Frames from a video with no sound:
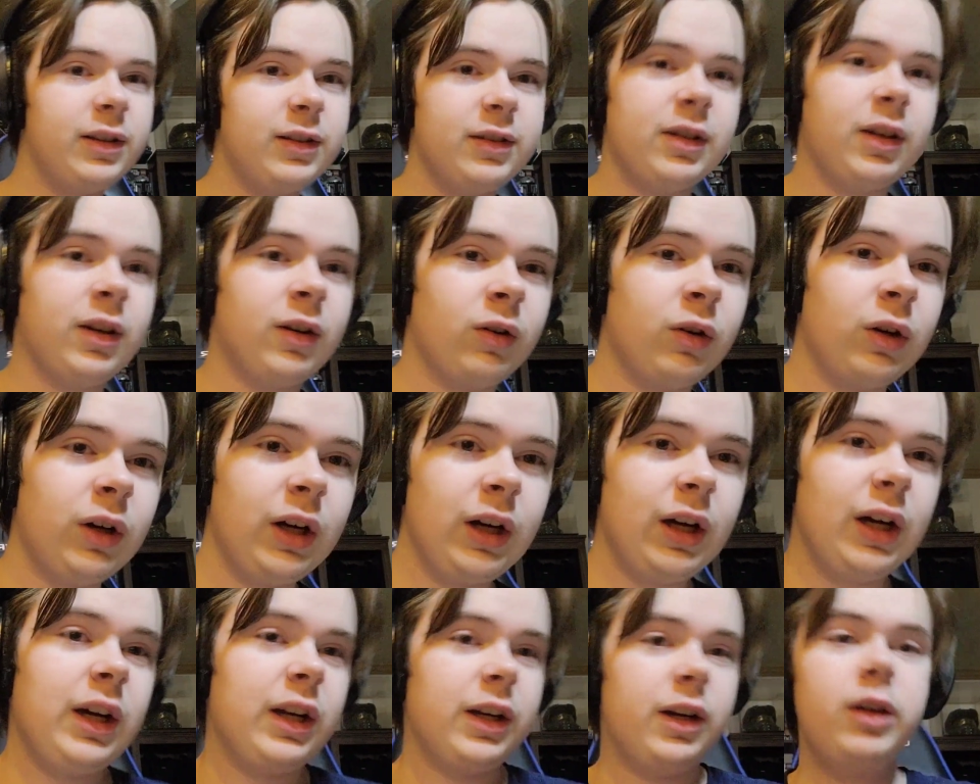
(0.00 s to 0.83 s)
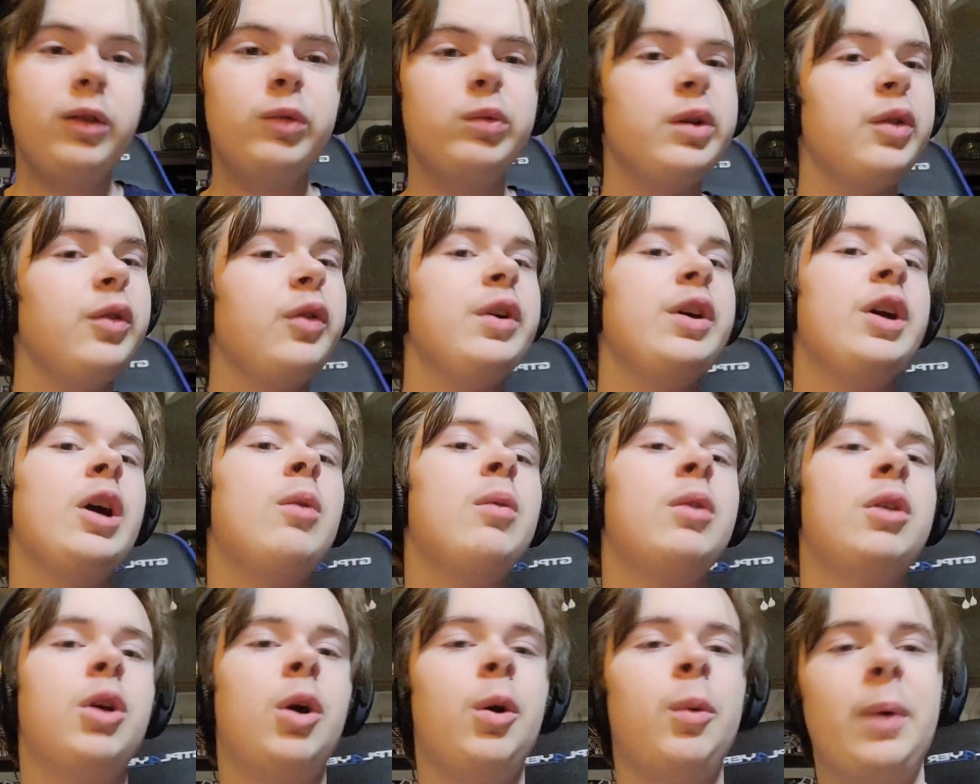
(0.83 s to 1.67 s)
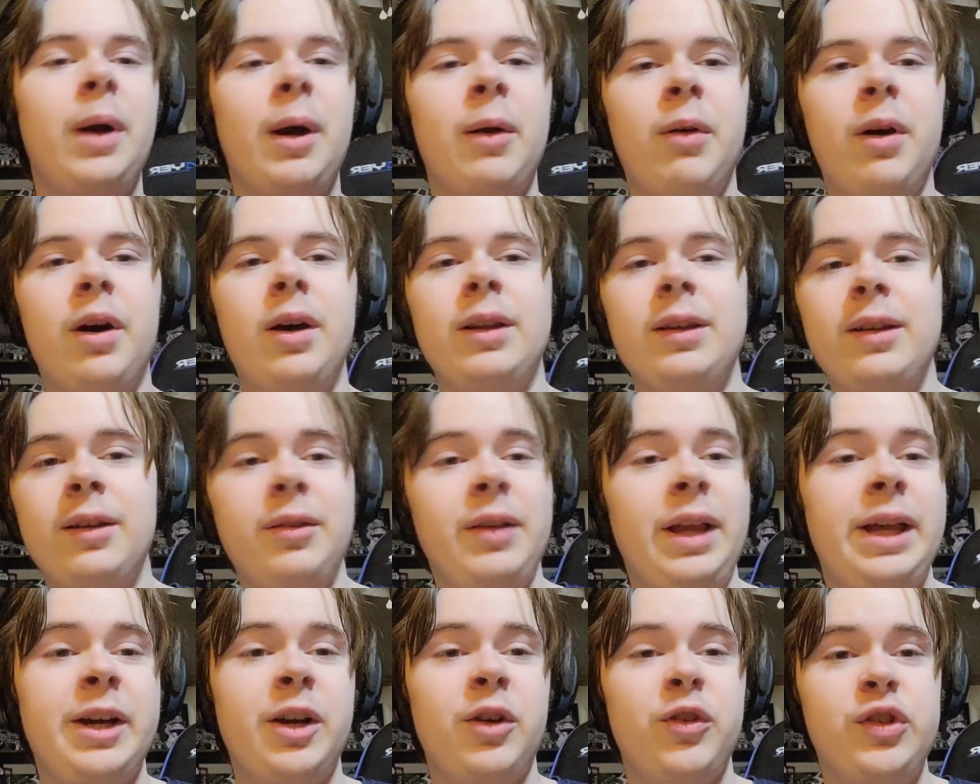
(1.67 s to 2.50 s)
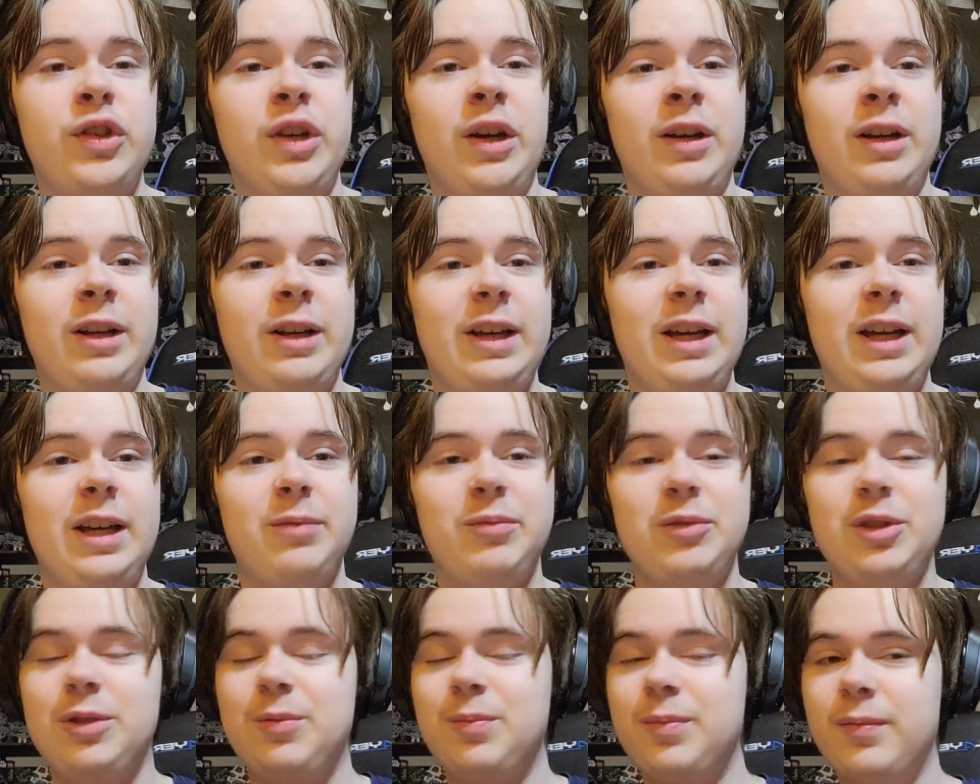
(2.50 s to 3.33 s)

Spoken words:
So, they're really going all out on the Lego Sonic games.